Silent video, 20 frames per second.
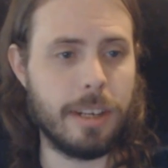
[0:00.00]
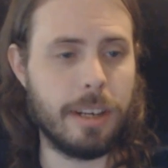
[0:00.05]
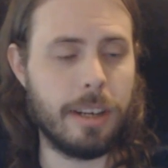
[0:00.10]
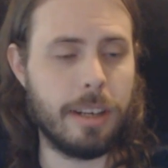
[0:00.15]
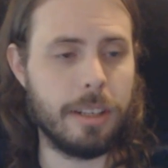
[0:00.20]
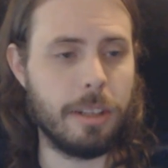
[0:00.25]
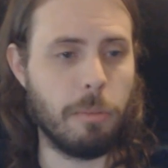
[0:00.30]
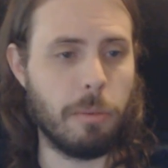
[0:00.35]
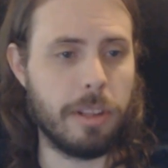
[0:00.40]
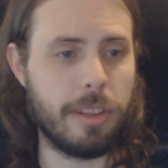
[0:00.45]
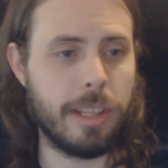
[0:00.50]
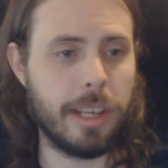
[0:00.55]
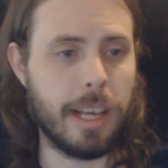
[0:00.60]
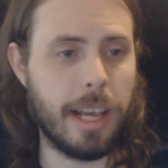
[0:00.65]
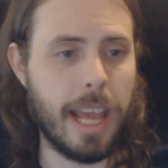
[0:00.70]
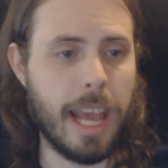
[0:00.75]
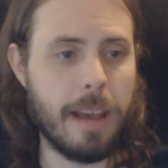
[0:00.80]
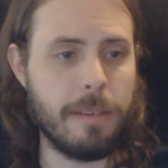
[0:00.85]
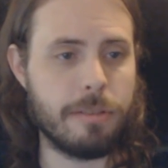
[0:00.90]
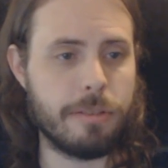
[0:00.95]
the one thing
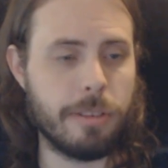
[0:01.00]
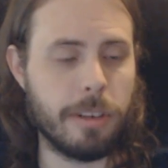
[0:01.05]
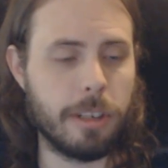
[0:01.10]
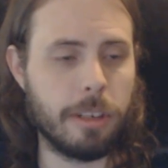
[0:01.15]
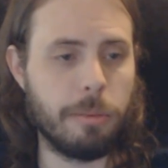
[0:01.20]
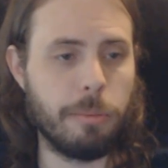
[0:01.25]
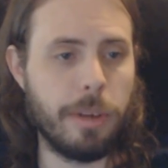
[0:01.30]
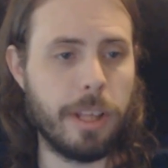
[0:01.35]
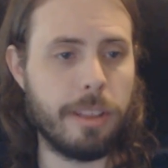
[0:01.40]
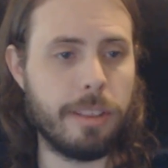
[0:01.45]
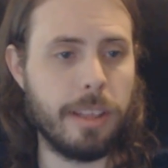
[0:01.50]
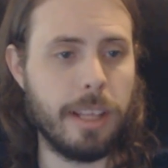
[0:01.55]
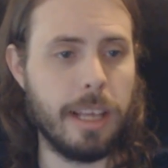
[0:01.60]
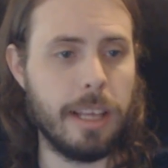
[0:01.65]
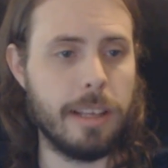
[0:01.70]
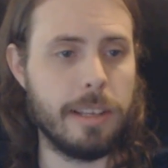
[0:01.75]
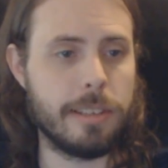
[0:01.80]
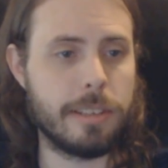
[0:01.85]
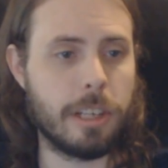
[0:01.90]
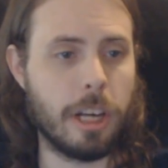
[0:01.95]
I have struggled with
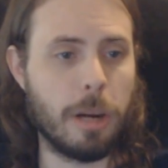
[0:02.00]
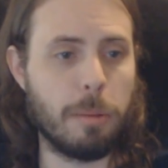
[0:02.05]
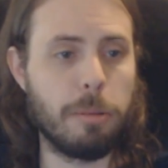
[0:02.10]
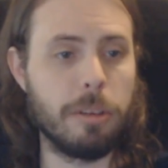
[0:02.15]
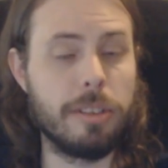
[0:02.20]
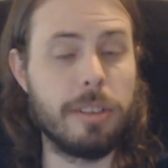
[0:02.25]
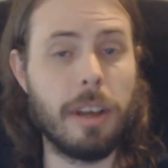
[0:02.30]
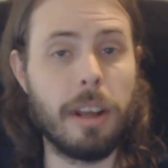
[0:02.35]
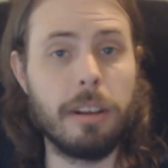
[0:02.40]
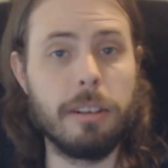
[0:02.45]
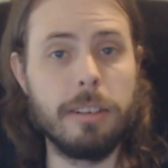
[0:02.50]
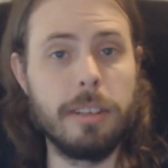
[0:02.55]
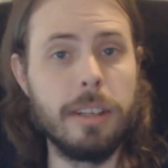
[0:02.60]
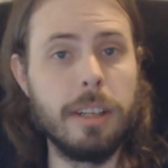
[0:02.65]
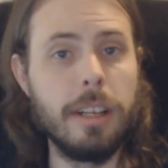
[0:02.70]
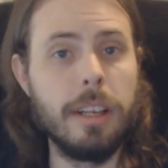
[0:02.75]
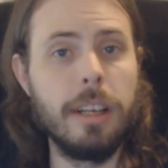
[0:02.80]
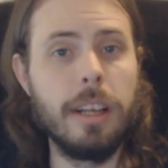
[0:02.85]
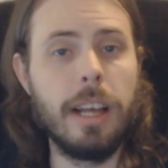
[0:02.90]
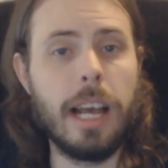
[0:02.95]
is carpal tunnel.
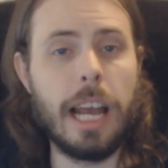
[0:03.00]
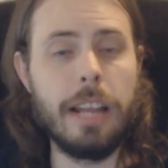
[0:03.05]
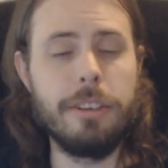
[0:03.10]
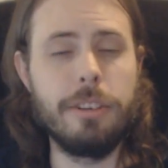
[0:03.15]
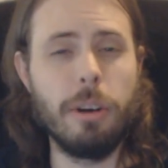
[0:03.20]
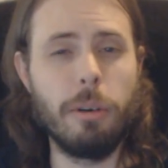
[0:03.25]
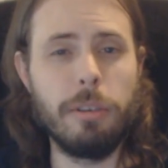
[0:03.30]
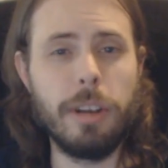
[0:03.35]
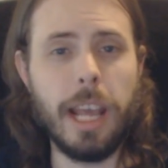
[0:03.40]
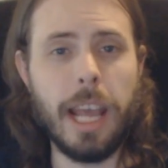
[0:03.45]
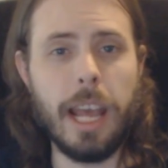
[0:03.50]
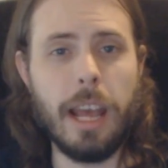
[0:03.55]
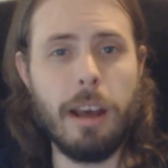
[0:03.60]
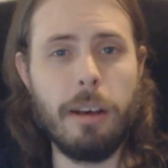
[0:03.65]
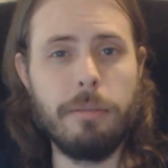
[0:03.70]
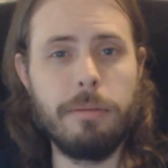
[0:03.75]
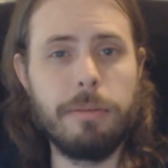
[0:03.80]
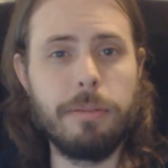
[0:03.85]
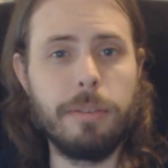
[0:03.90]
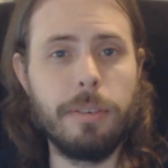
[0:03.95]
I don't
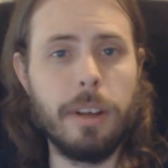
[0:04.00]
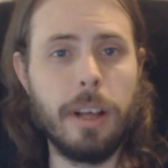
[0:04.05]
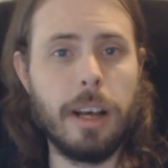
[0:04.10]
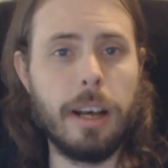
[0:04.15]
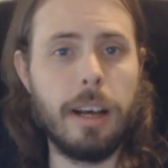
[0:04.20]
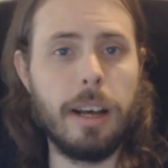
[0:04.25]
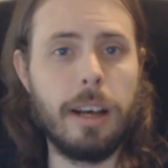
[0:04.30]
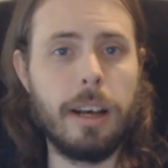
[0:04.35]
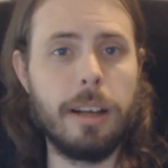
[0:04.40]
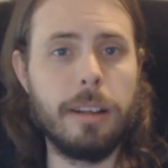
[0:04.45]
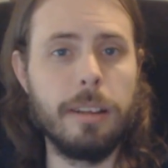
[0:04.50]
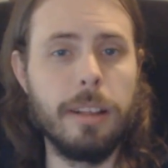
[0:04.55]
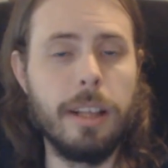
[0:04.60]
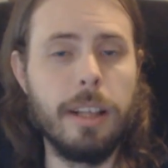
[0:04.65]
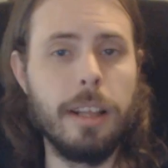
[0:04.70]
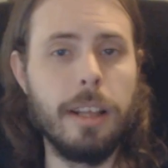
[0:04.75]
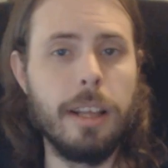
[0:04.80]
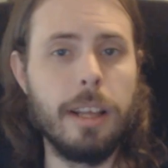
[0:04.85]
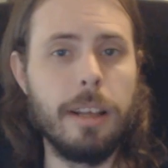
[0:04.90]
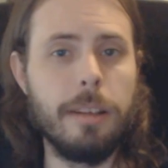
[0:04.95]
have
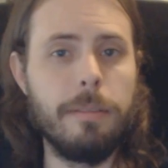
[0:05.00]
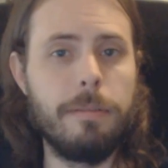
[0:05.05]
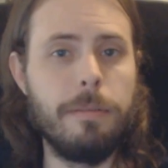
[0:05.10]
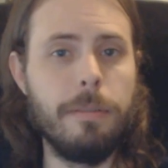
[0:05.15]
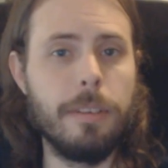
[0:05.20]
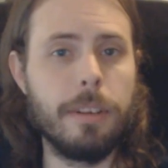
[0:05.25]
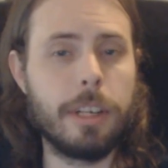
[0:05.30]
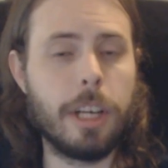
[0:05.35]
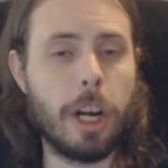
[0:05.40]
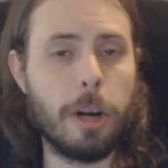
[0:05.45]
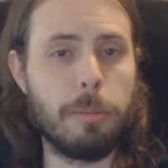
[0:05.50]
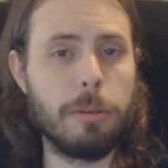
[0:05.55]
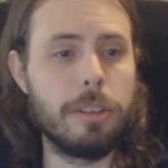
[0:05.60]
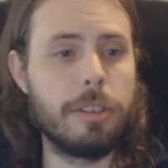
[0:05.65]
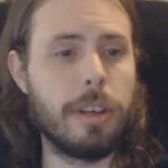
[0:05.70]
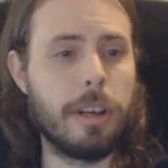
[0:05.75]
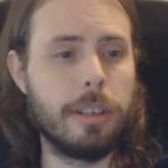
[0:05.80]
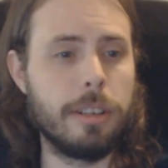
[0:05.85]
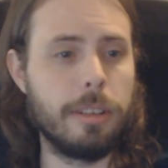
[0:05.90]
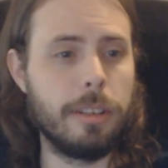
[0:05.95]

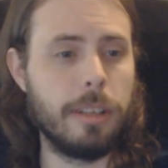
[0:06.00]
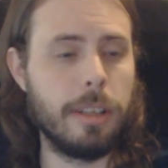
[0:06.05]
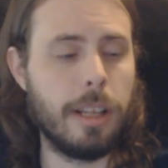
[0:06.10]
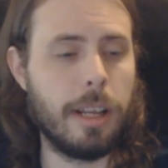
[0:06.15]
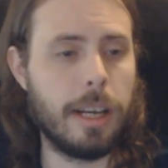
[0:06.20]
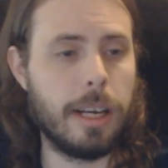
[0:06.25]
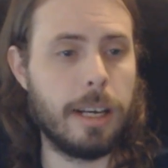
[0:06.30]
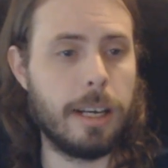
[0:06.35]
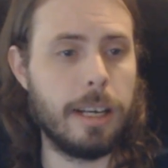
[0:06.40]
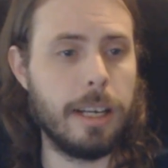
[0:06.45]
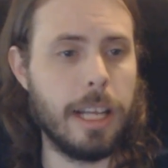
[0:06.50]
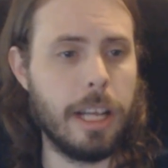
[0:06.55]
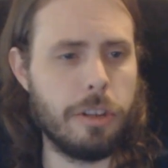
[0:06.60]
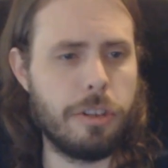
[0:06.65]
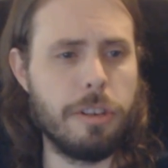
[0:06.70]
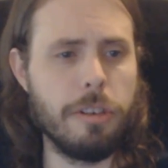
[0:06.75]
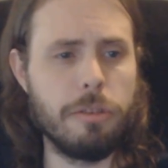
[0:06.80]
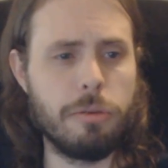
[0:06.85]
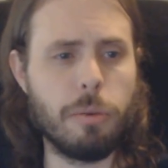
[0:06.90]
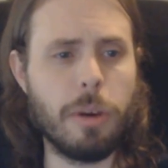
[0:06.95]
carpal tunnel
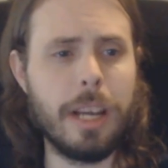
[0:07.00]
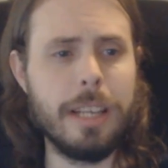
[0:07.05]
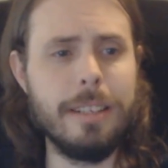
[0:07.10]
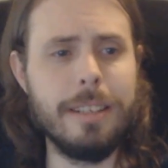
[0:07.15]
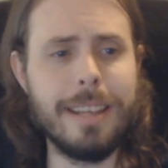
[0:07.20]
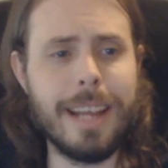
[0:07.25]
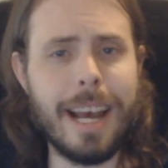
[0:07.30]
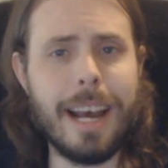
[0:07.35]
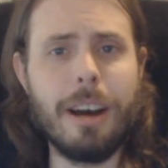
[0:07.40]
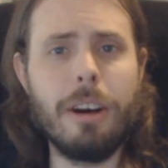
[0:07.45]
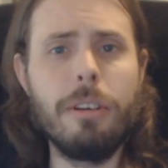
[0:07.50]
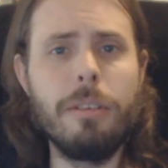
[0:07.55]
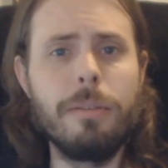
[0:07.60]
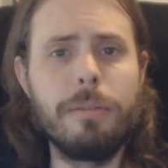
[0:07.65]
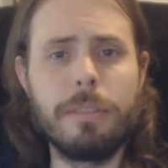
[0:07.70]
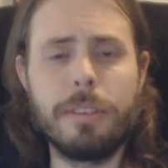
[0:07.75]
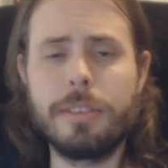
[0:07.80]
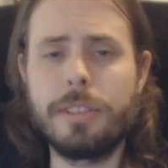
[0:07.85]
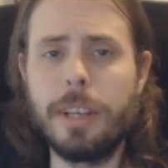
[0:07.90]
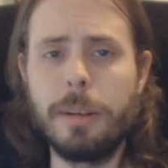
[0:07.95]
issues right now
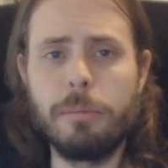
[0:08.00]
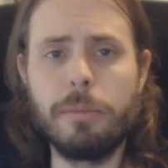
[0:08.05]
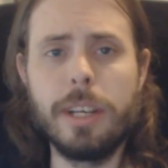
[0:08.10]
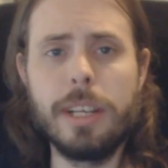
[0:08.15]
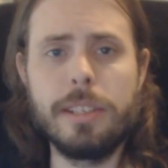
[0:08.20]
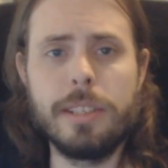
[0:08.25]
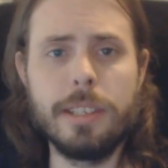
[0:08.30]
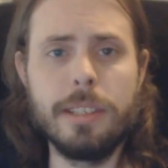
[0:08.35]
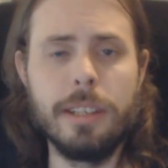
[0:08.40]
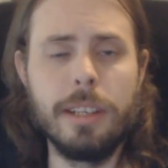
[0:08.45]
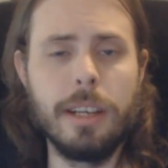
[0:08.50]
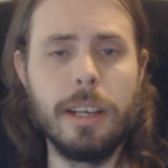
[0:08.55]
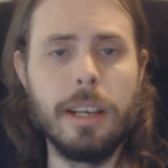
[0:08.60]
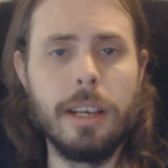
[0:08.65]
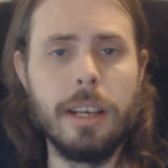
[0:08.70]
for some reason,